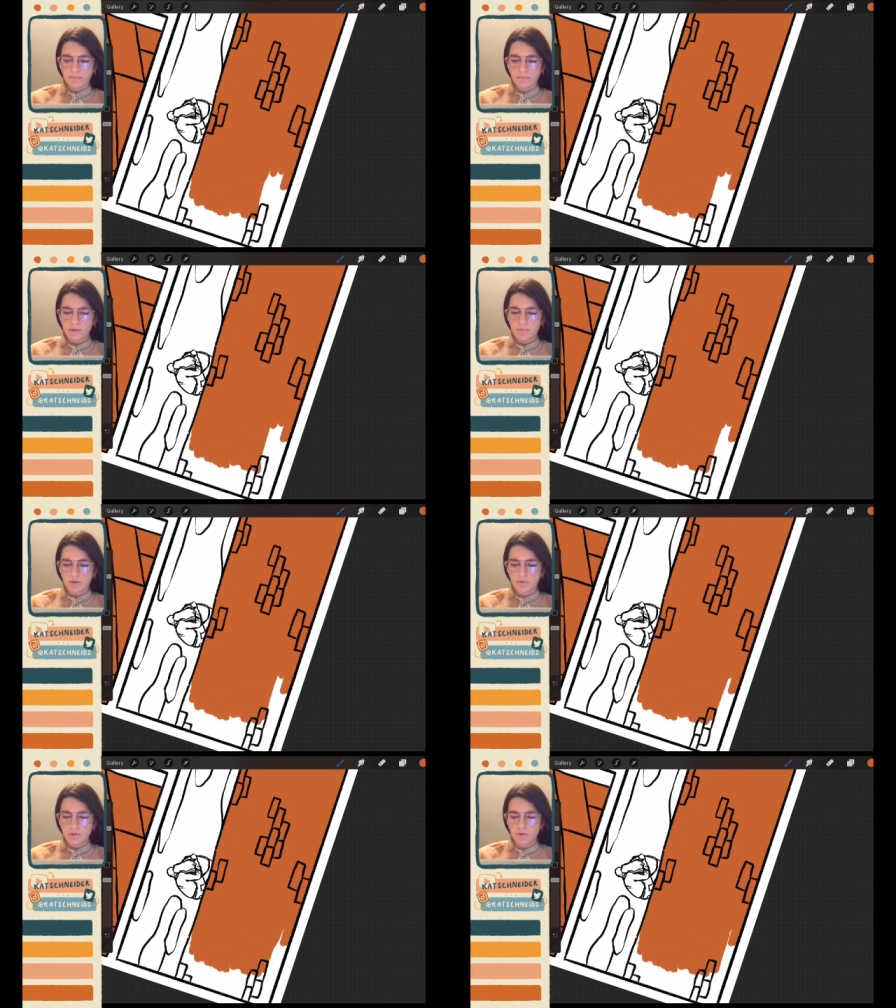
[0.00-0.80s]
Maybe
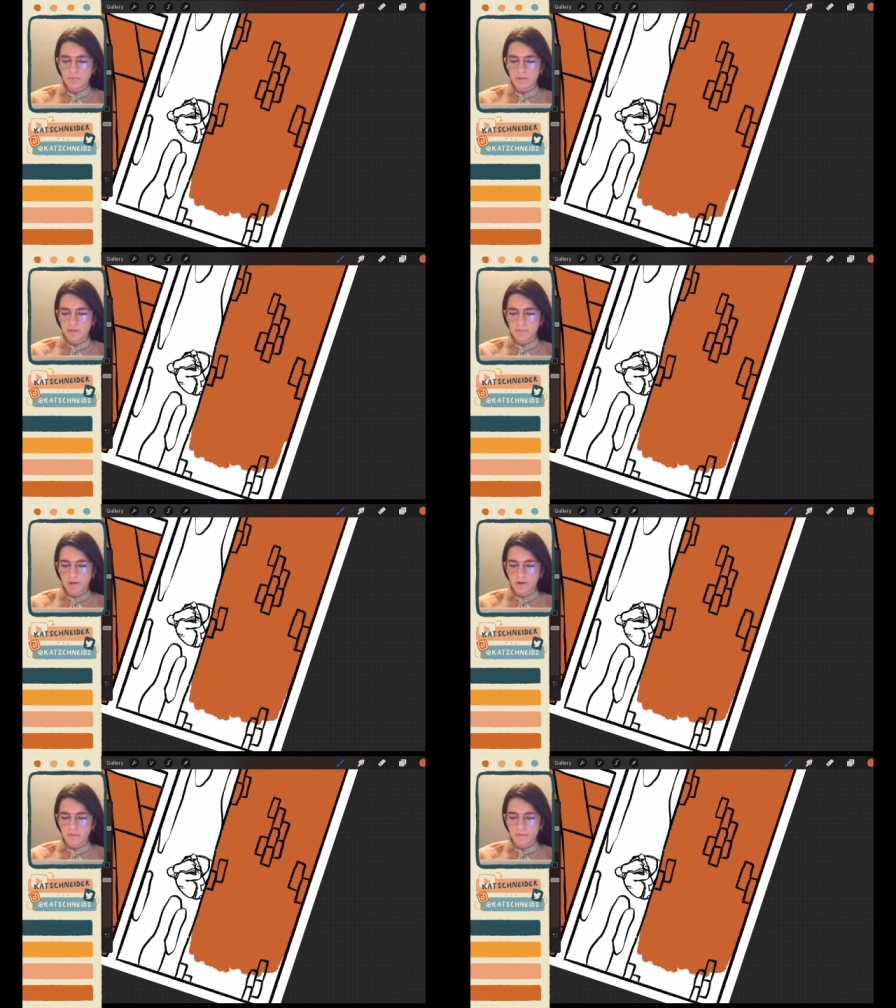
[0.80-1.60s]
YouTube is
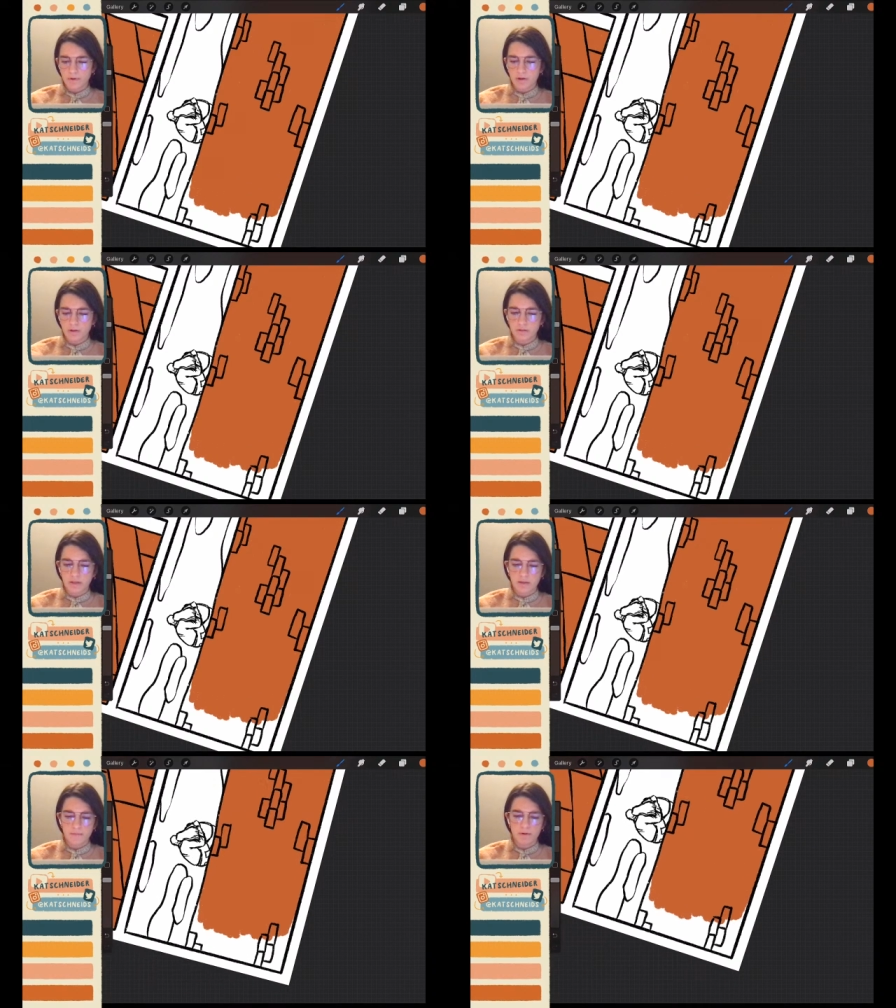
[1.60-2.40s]
better for
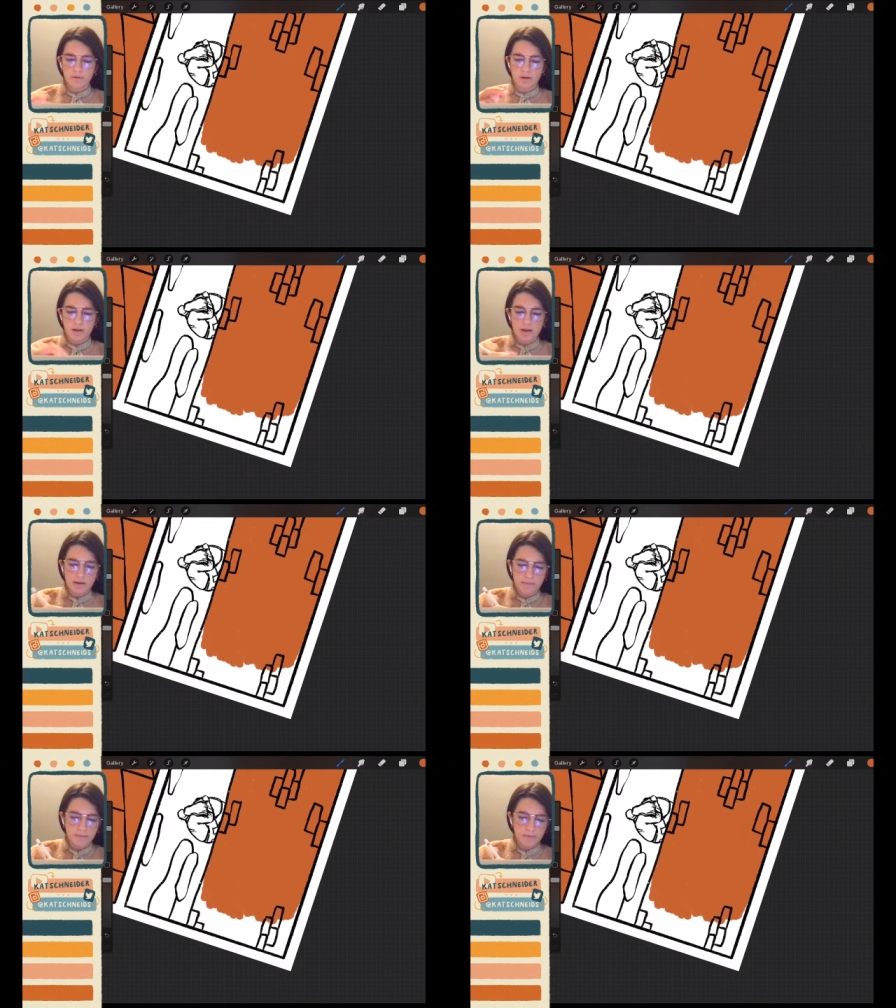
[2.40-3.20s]
like if you already
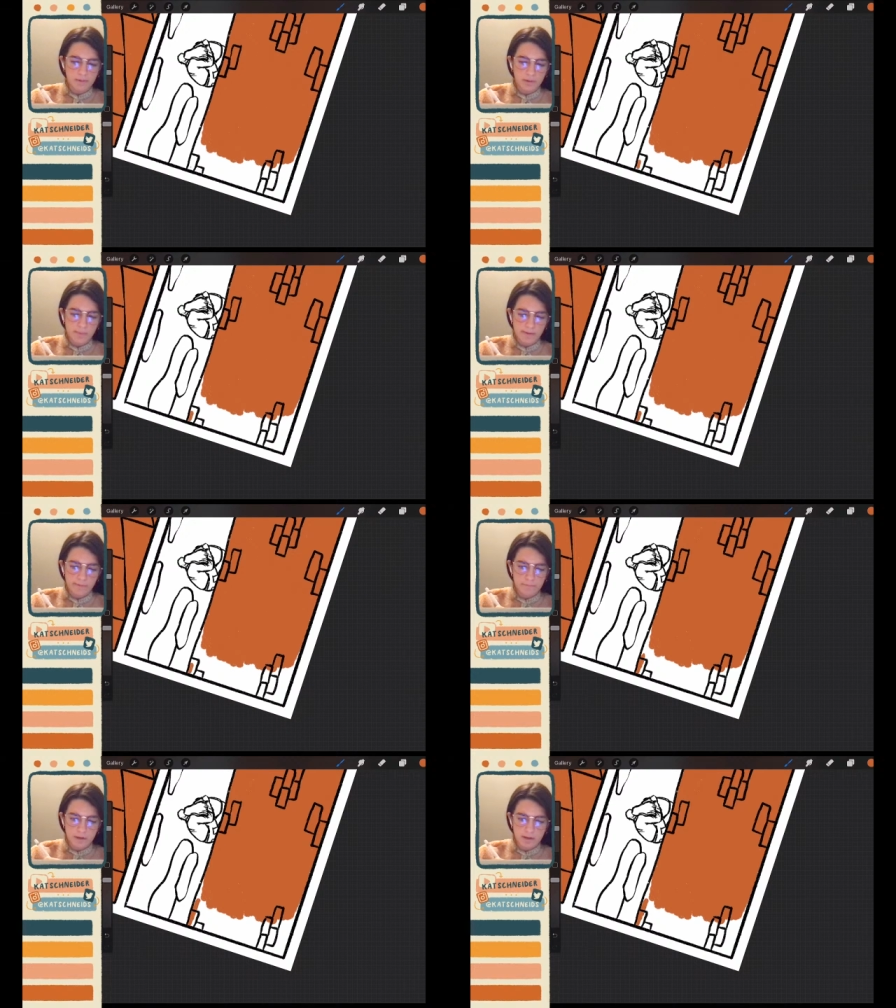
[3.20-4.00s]
have a little bit
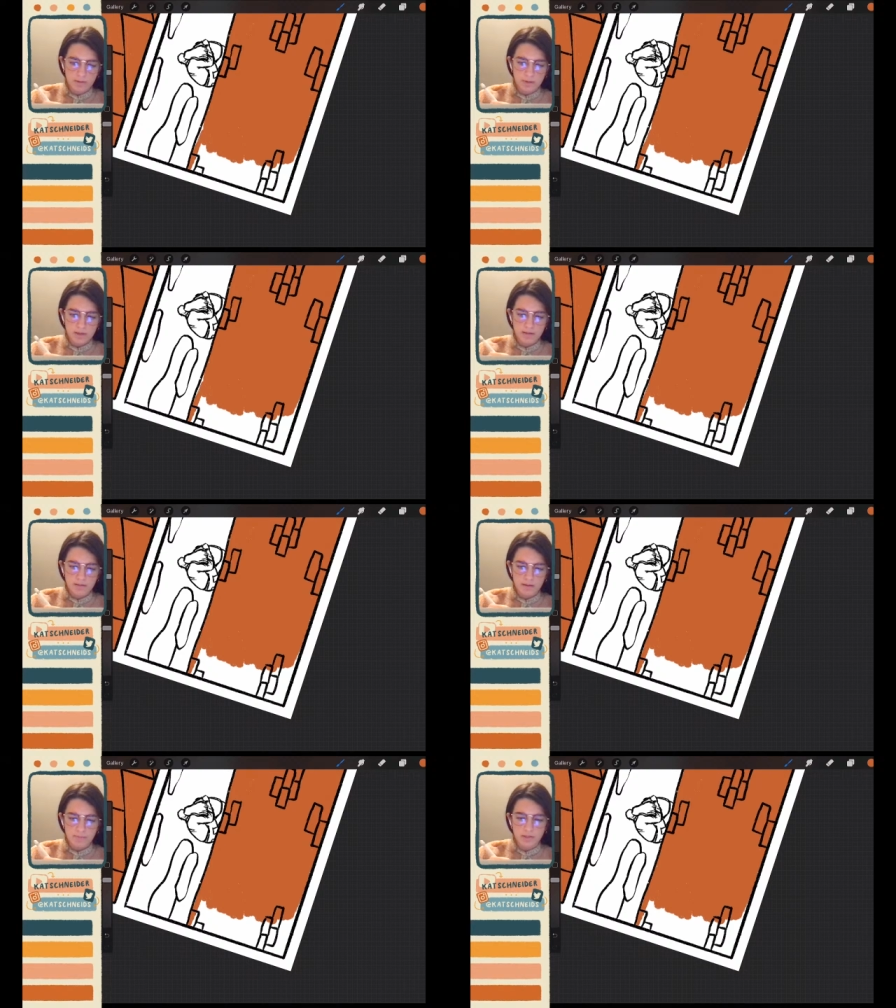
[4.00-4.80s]
of a following.
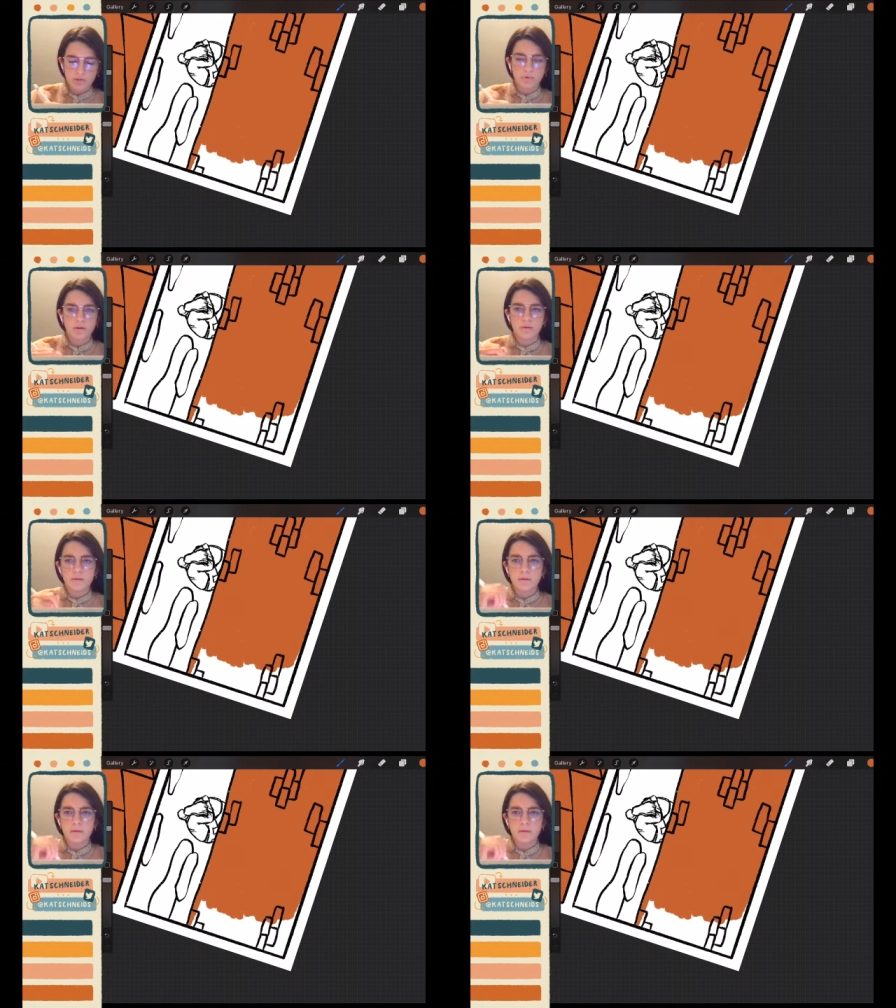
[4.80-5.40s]
I'm not sure.